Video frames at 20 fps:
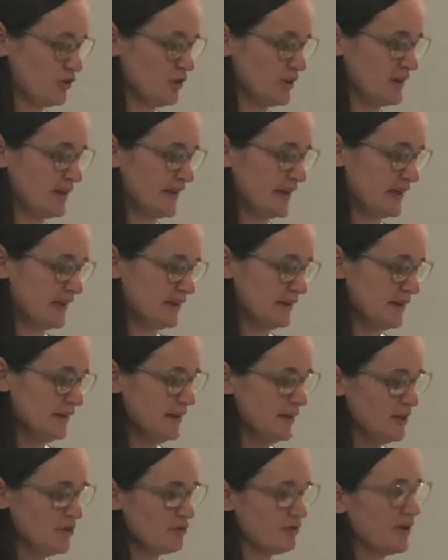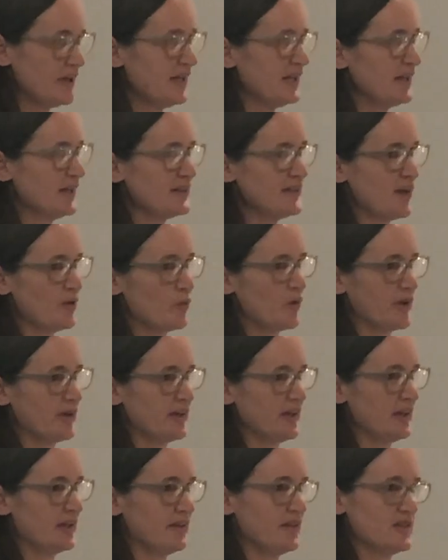Googling, reading, and
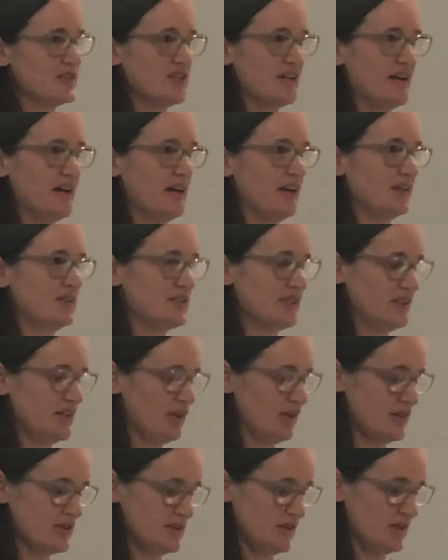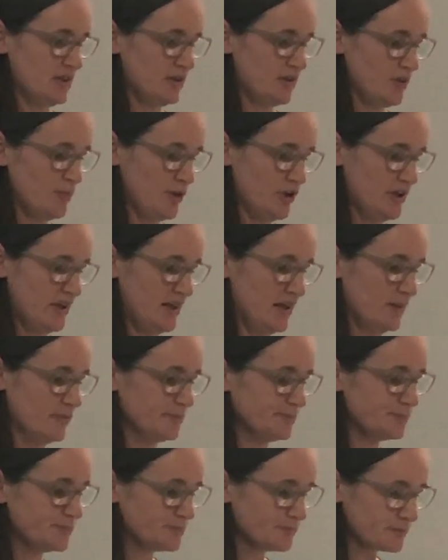networking in the genetic genealogy community.
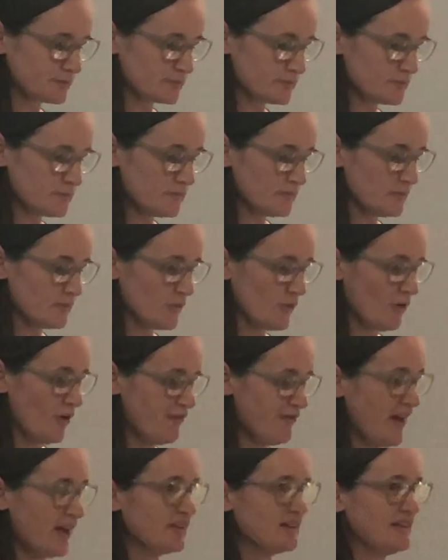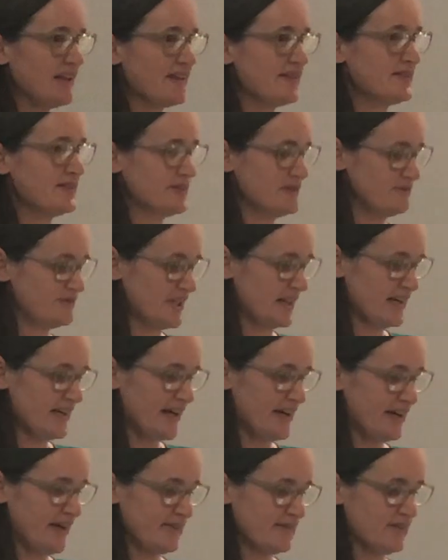I found clusters of
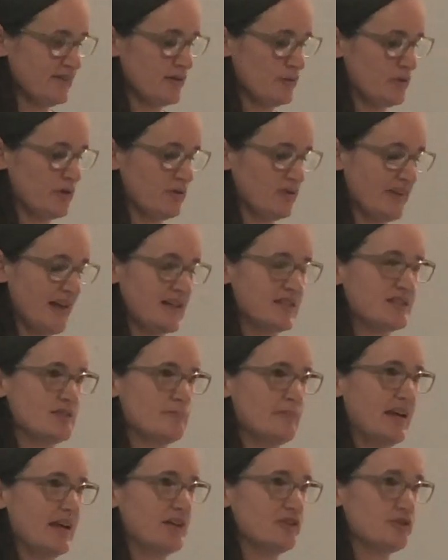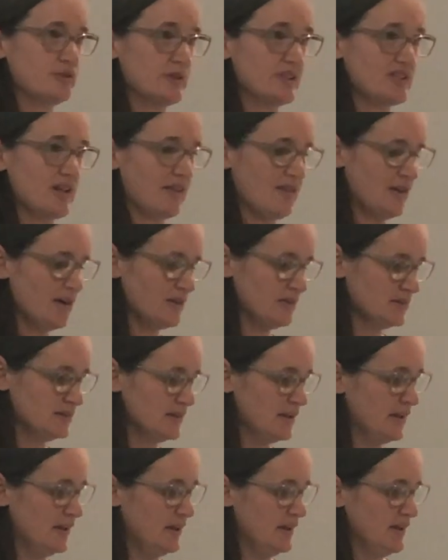DNA cousins that were related to me and to each other.
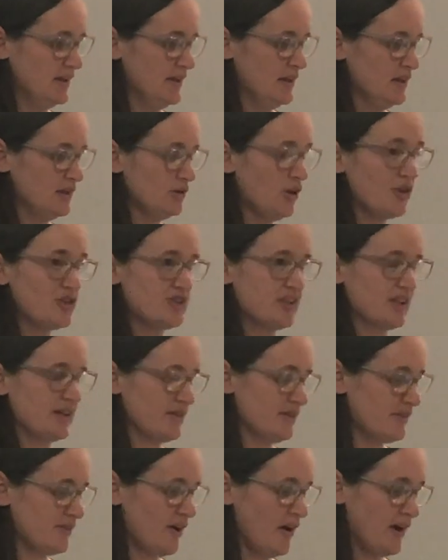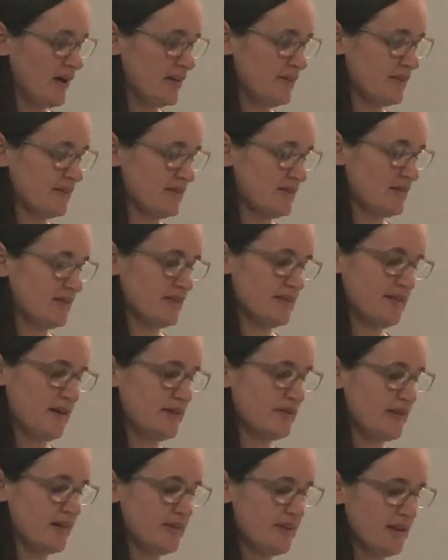Logic and science
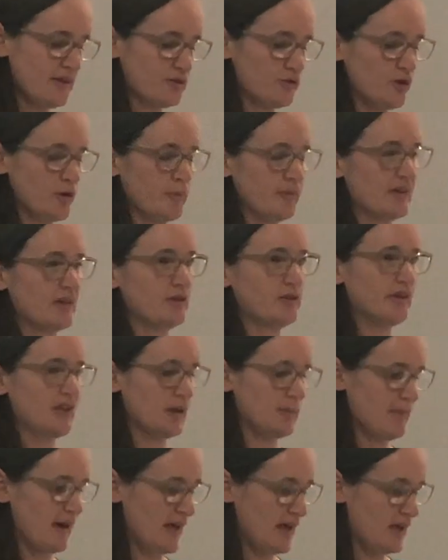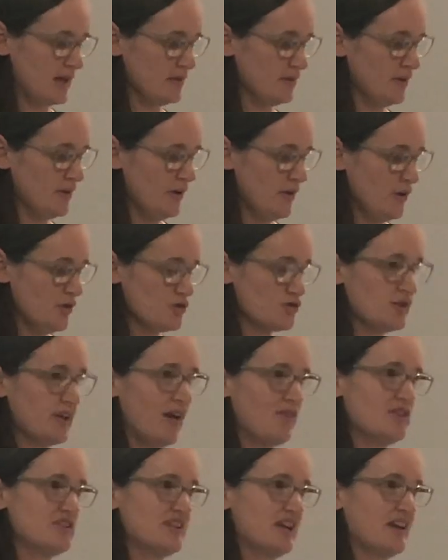says that these groups, including me, should
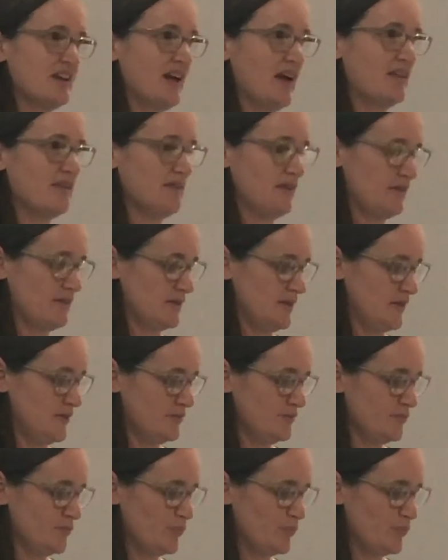have a shared ancestor.